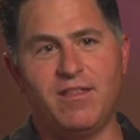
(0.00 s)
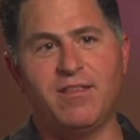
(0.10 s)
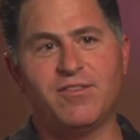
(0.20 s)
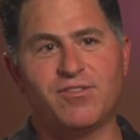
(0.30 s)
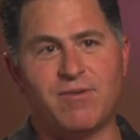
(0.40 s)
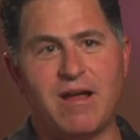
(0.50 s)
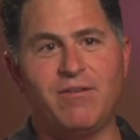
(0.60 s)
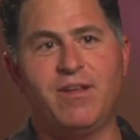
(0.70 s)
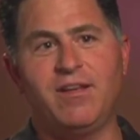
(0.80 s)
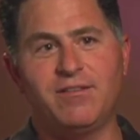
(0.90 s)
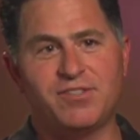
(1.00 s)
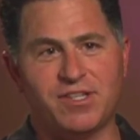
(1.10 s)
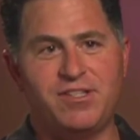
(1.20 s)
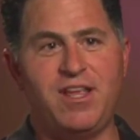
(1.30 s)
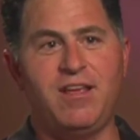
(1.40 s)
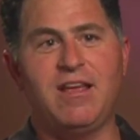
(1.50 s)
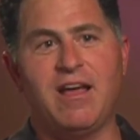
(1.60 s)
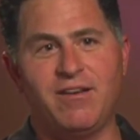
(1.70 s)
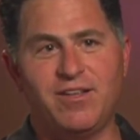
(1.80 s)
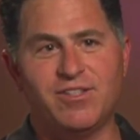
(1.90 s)
in the surrounding 16
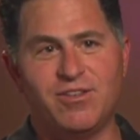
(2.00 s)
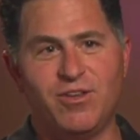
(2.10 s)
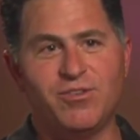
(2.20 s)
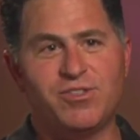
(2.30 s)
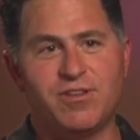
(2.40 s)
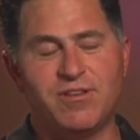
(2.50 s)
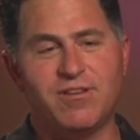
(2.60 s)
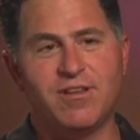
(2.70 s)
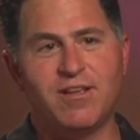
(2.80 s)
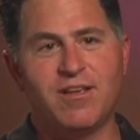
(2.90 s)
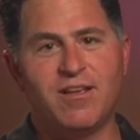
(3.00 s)
counties in Houston,